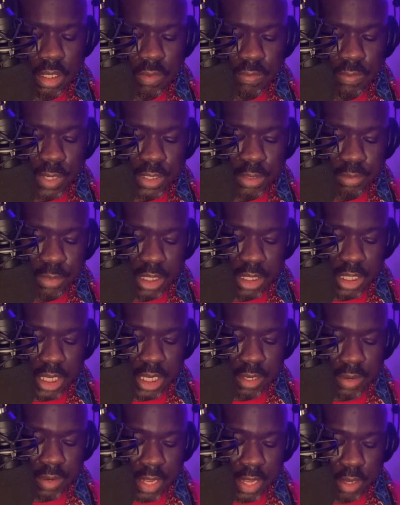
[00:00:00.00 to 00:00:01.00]
Freshman
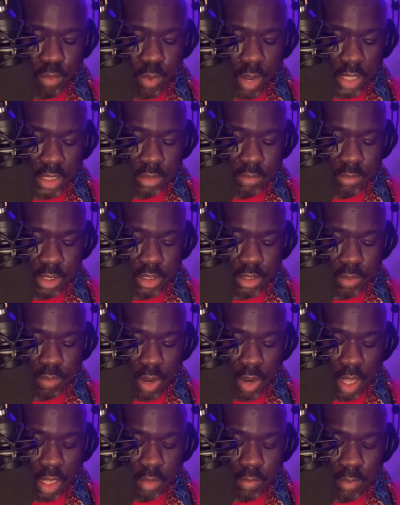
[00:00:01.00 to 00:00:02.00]
year, I had watched Mr.
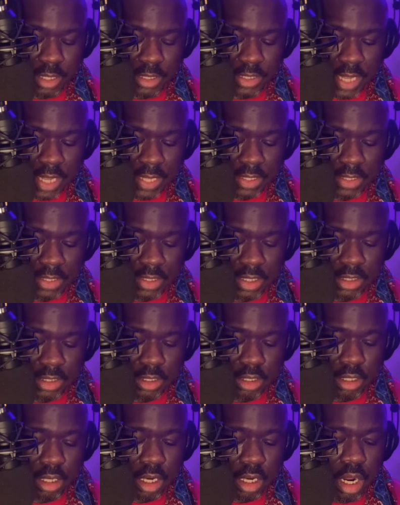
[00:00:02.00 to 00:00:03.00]
Roth, my science
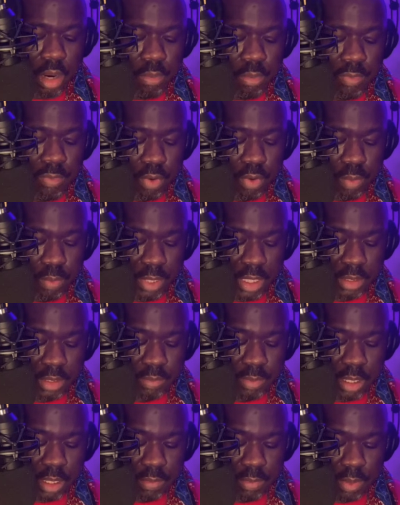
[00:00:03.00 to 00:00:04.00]
teacher, perform an
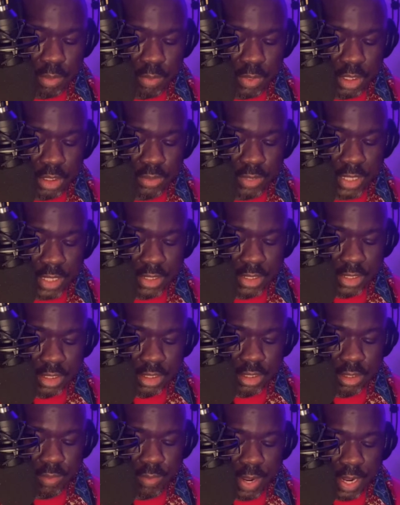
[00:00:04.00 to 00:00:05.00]
experiment with a
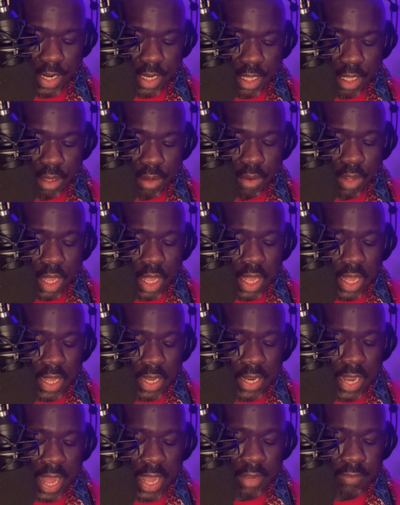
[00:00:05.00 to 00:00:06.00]
transistor radio, a
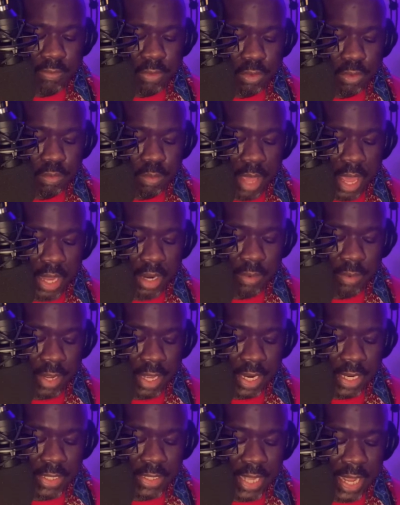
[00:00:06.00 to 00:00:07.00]
9 volt battery,
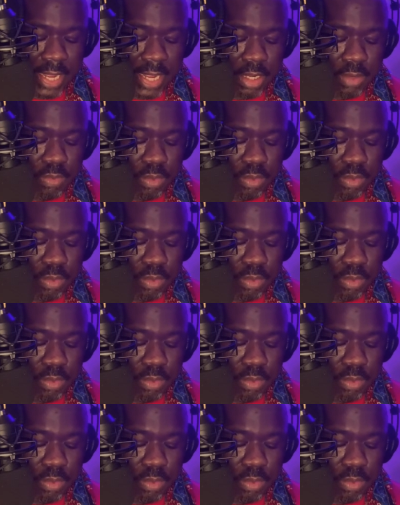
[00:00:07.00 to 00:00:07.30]
and a tiny